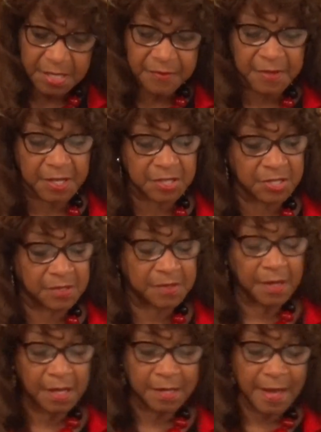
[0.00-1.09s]
division.
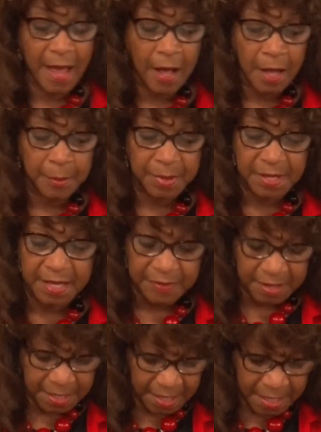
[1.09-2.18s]
Now I am
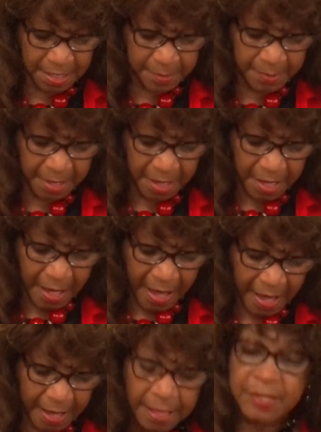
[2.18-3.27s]
believing them.
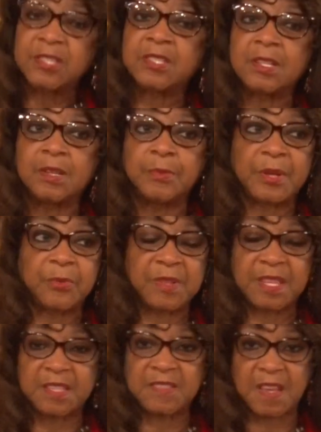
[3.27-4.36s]
I, I, just a little bit of
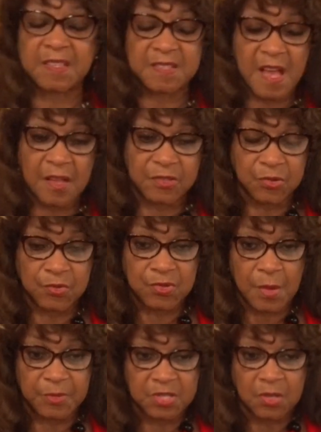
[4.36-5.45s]
what they said sounds true,
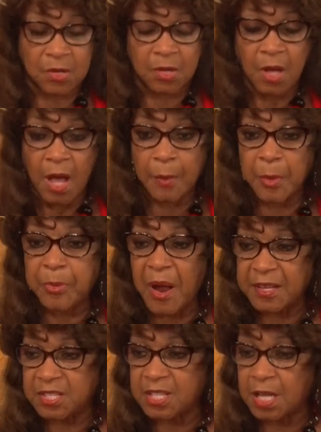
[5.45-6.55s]
so I'm just gonna I'm gonna
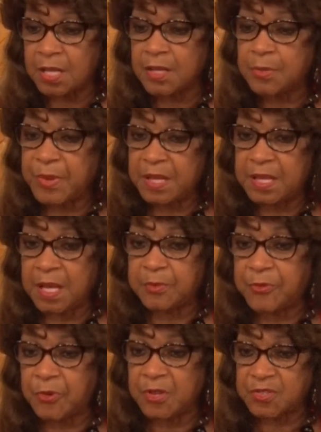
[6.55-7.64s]
practice that a little bit. Then
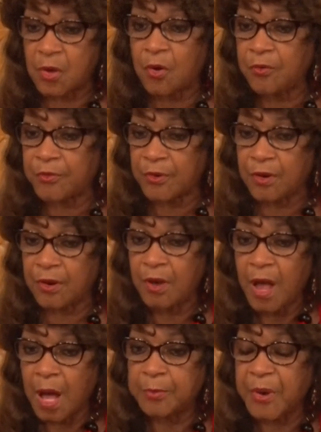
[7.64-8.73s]
before it's over,
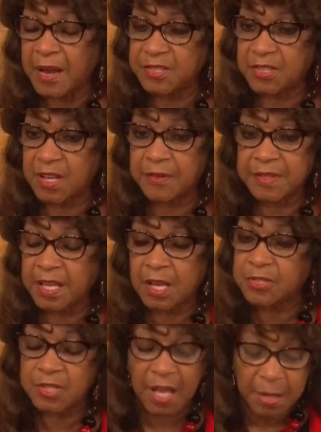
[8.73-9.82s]
I'm practicing everything
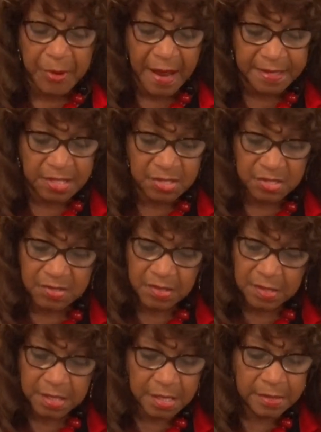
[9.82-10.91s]
because you can't practice just a
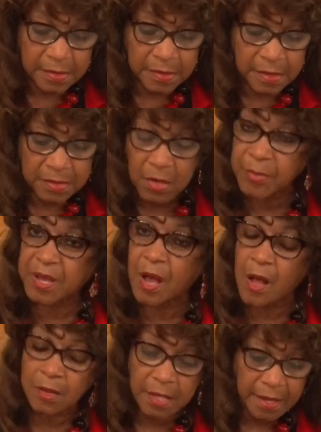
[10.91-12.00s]
little. It's gonna be
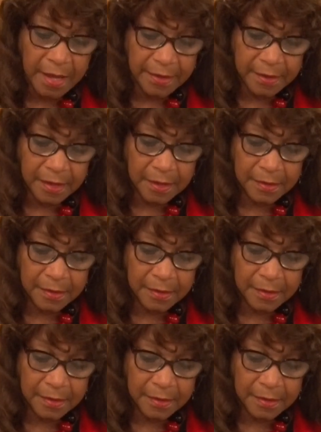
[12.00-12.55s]
all or nothing.